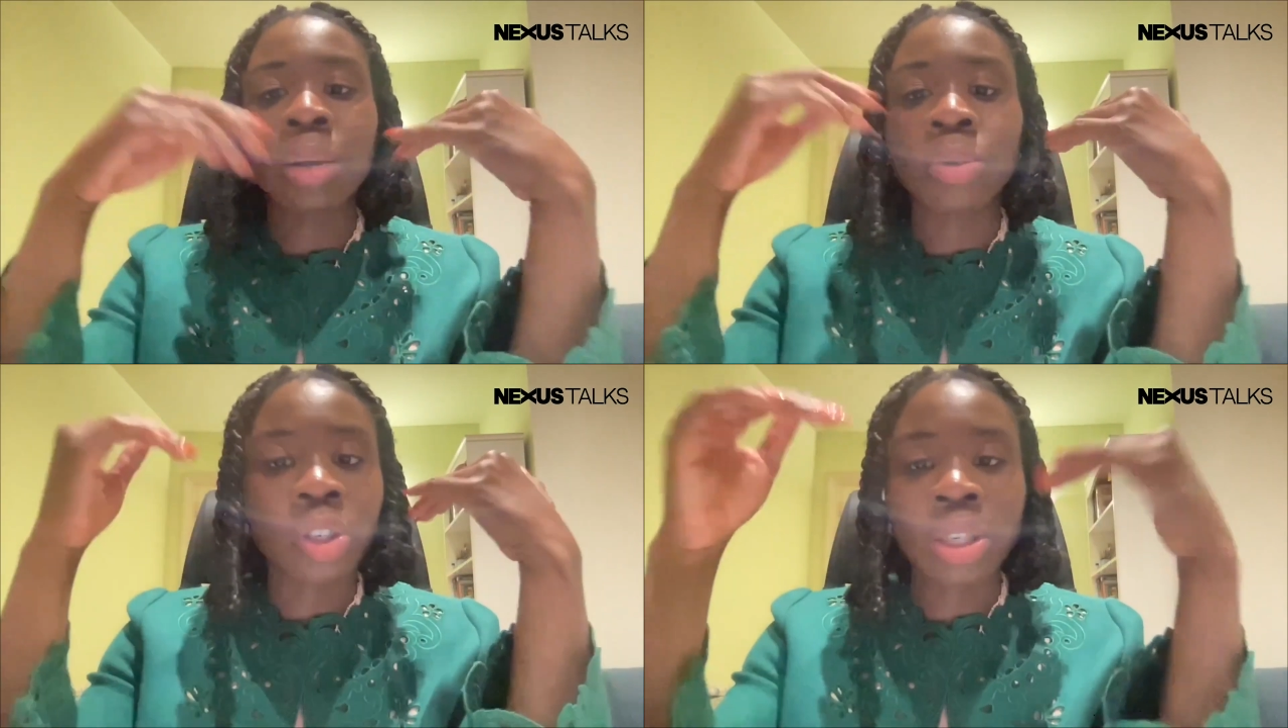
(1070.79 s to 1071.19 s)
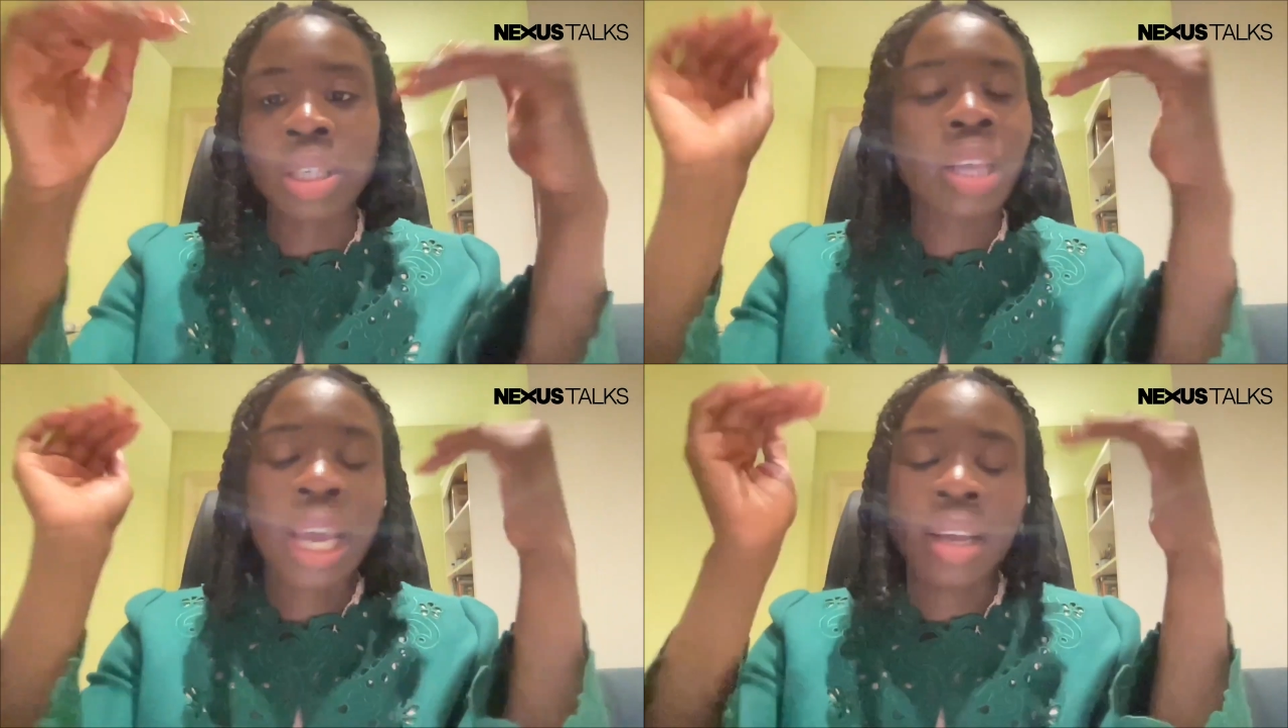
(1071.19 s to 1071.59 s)
I was
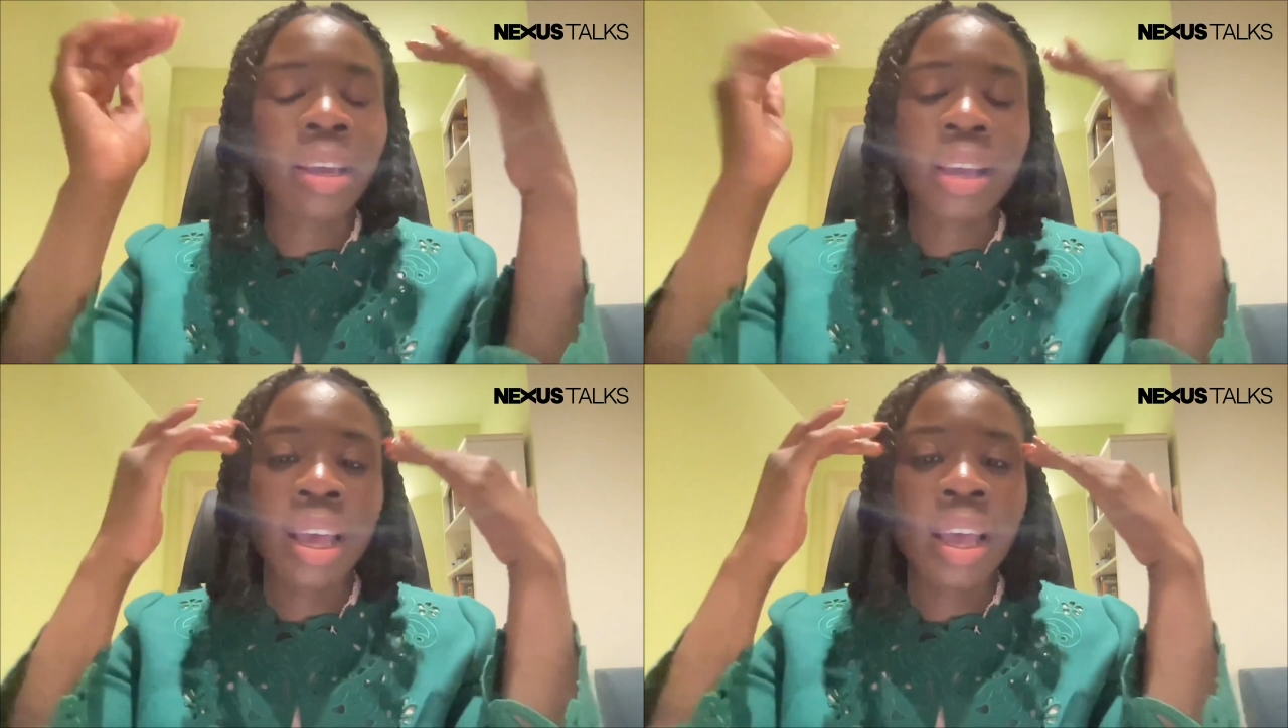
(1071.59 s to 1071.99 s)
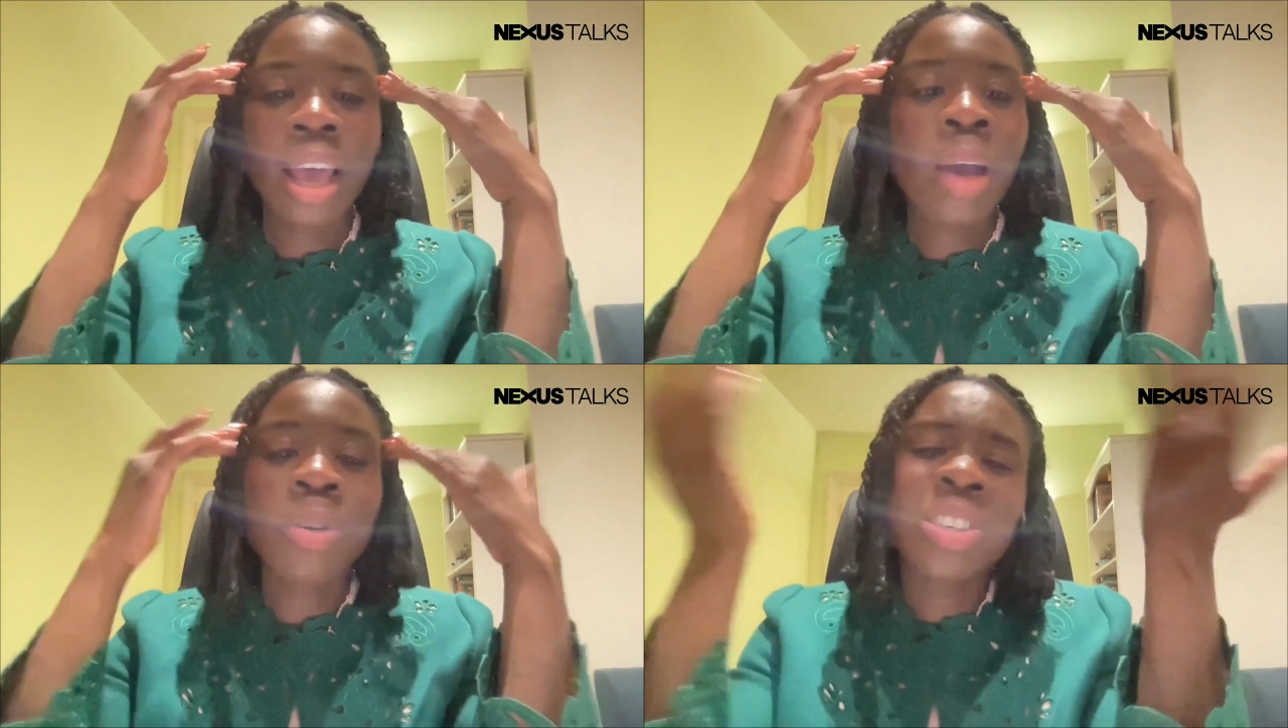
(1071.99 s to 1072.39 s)
just like,
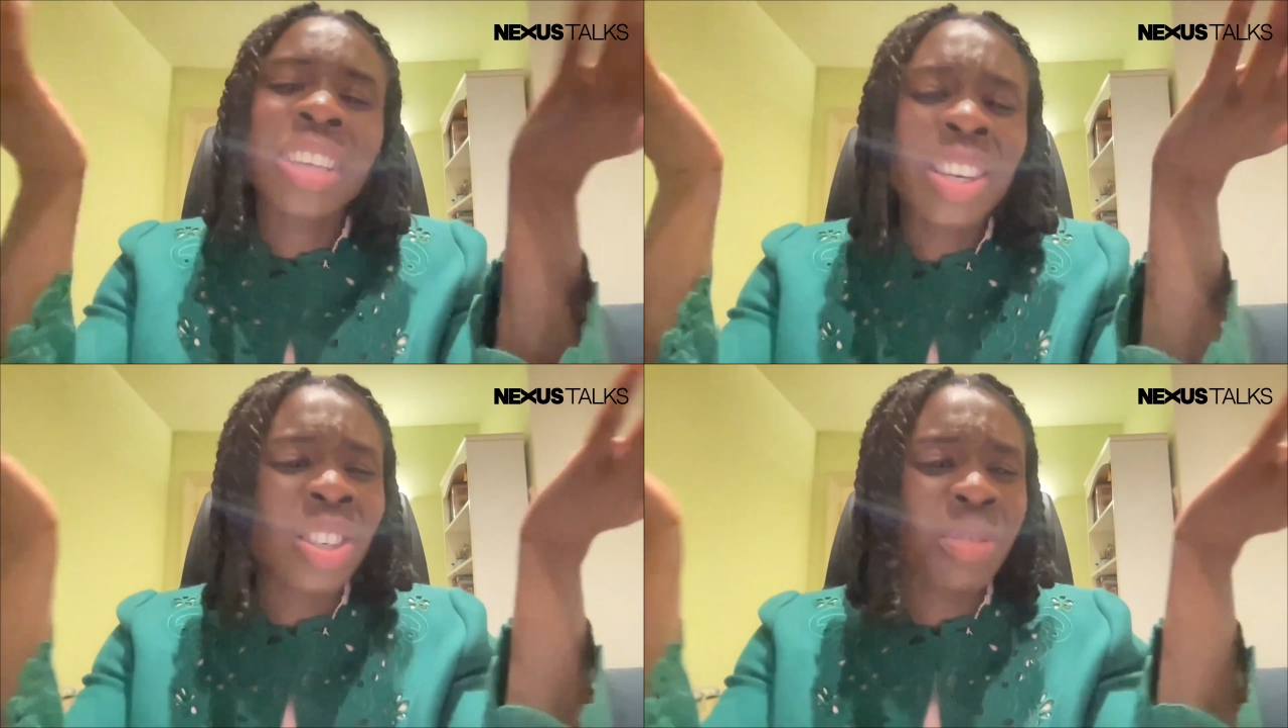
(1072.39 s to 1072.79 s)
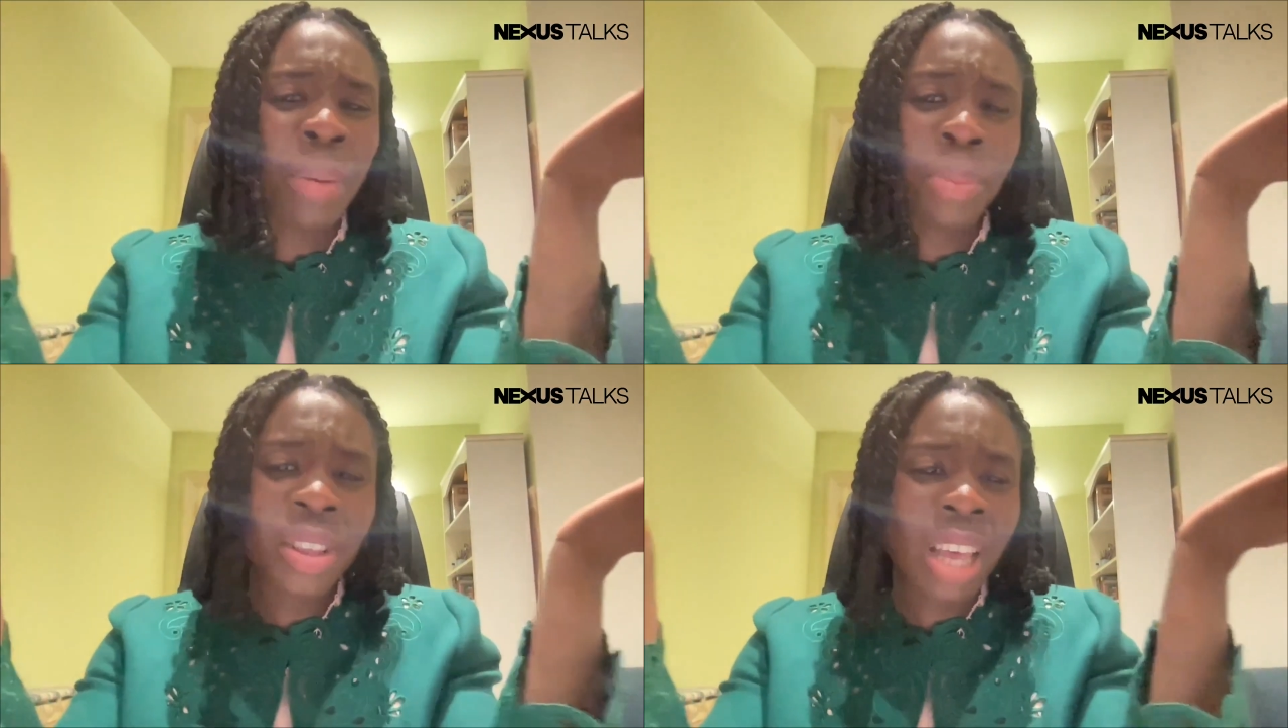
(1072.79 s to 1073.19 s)
it's just my
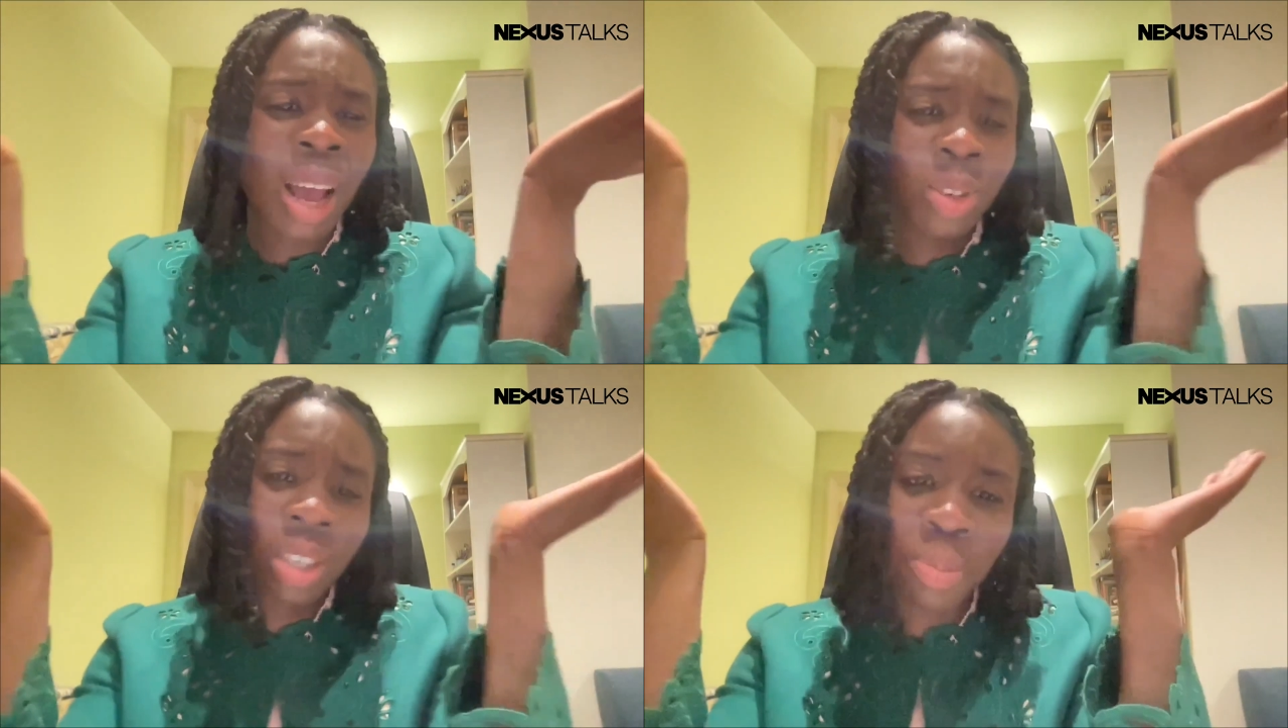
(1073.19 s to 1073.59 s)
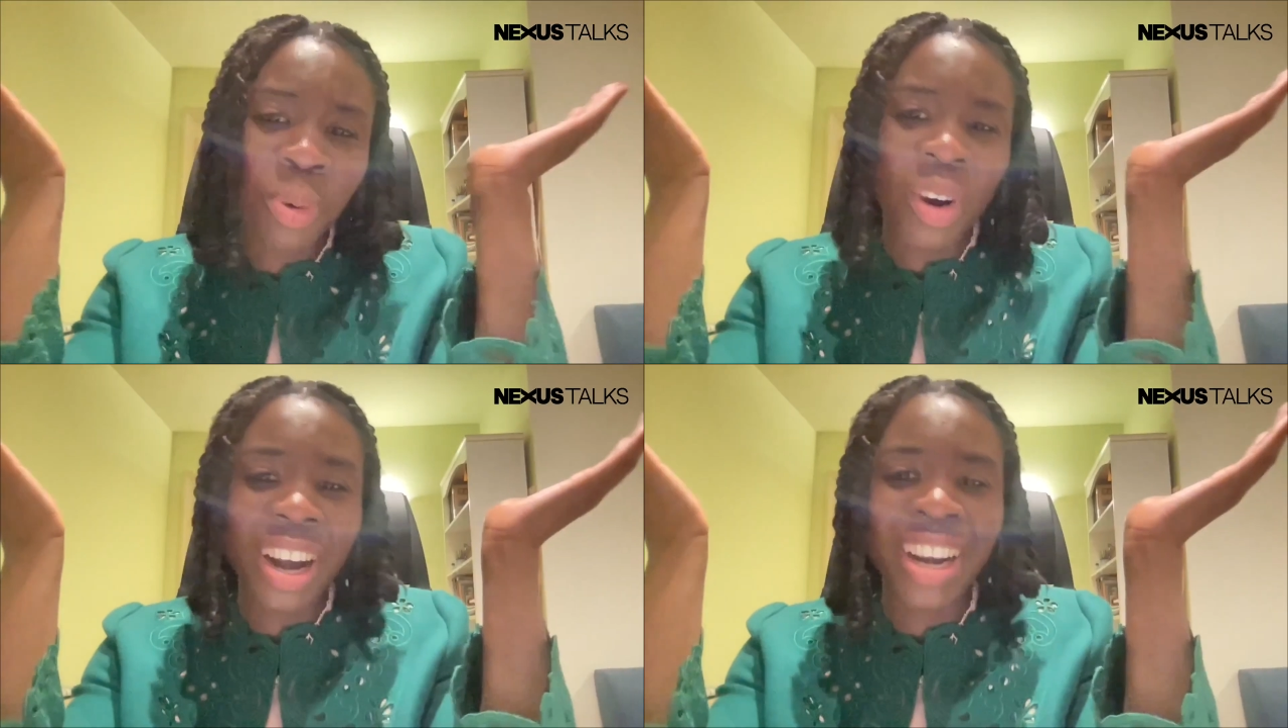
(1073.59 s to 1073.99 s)
birthday. I was just
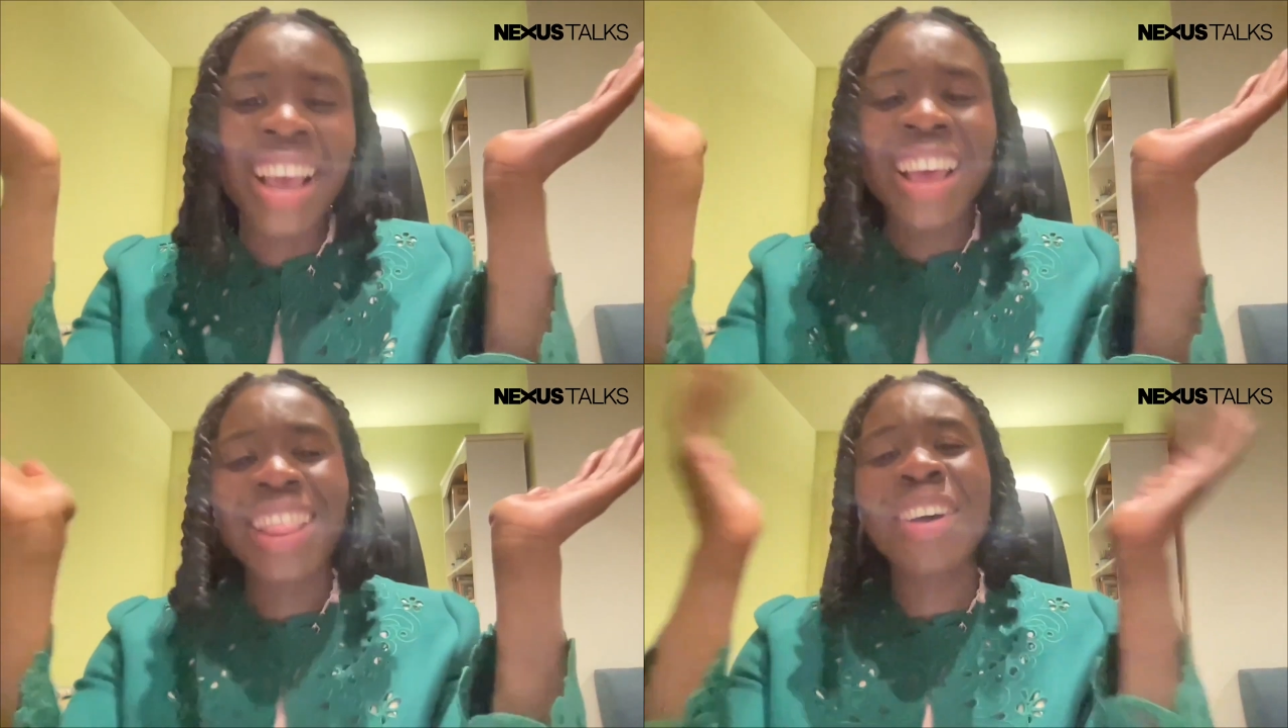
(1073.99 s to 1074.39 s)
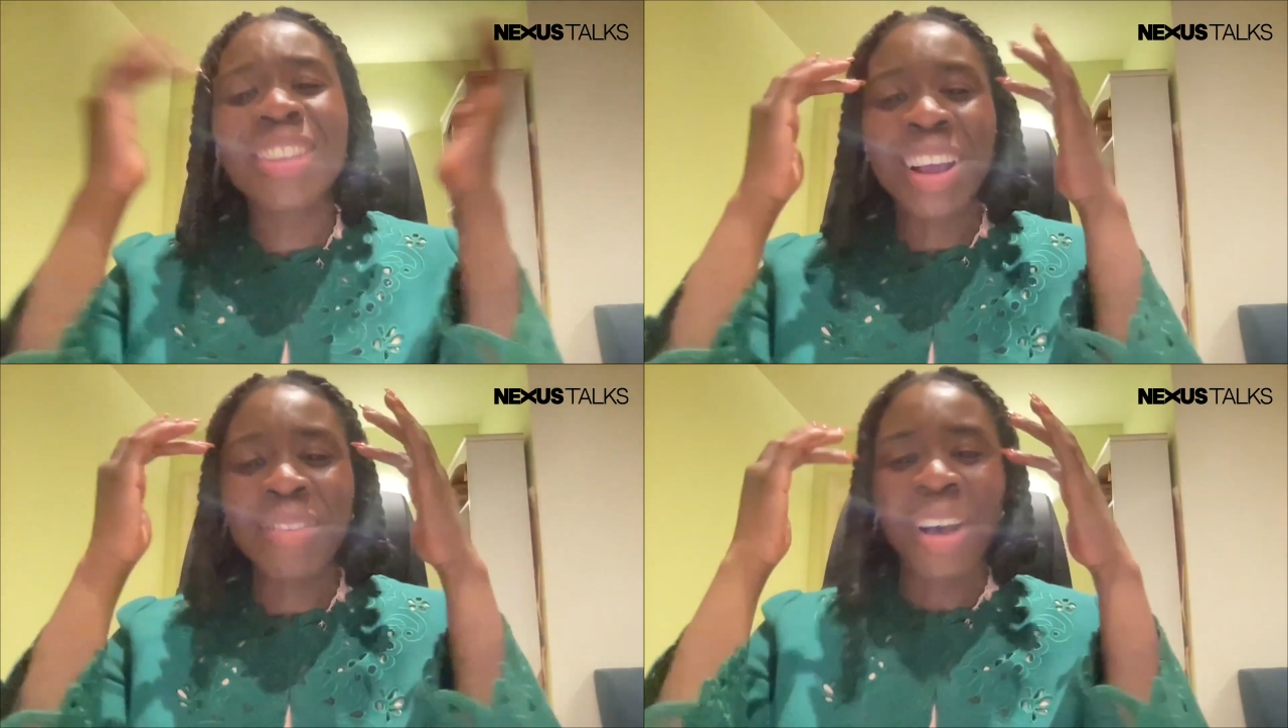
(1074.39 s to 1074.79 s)
born. That was
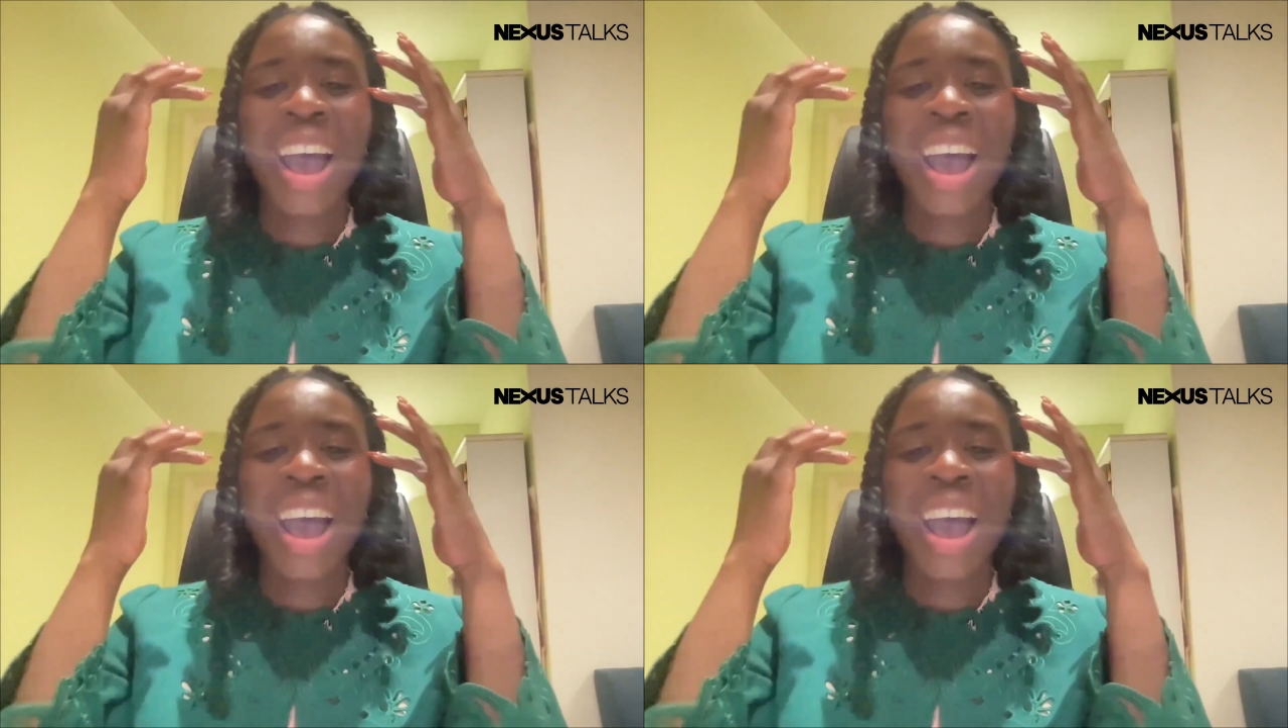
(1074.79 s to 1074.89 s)
like my.